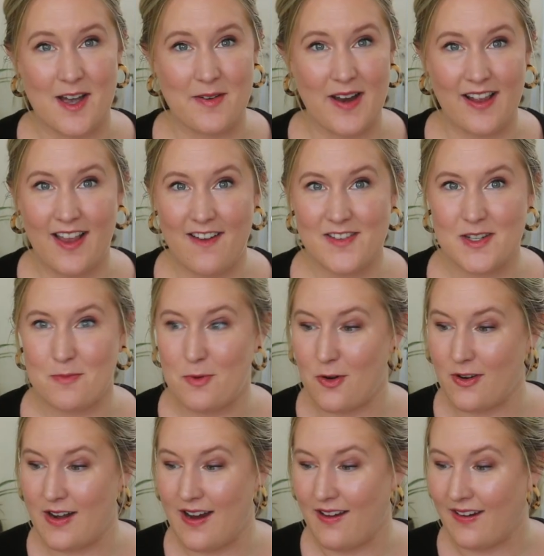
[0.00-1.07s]
And I love
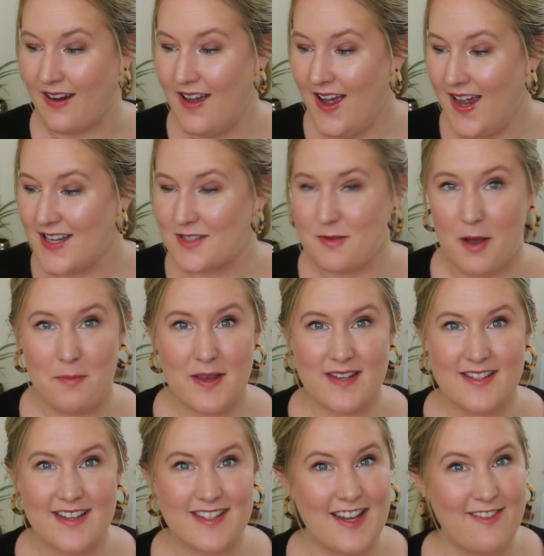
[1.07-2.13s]
supporting like small
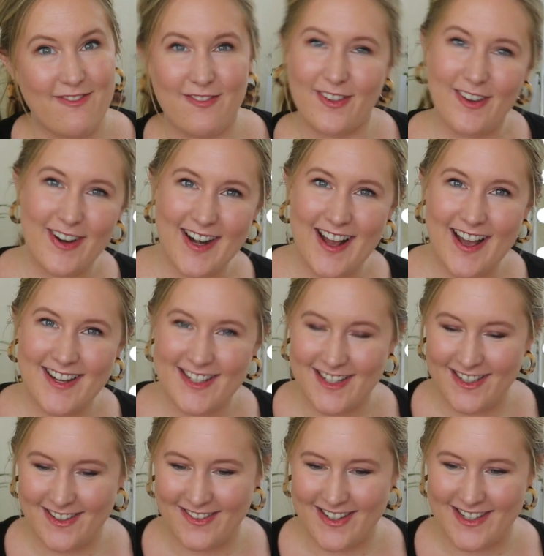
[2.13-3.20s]
business in Florida
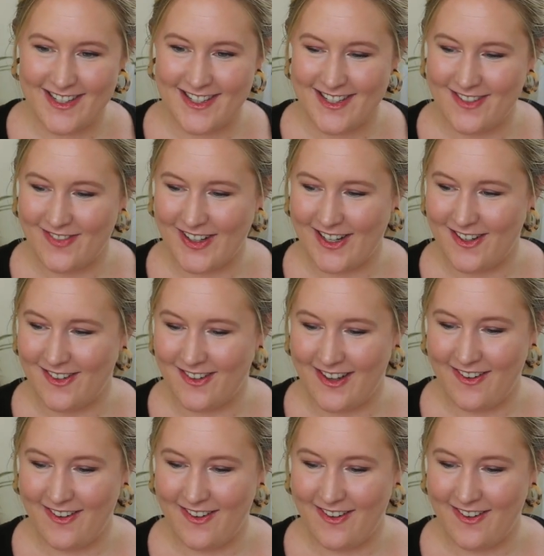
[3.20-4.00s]
too, which is super cool.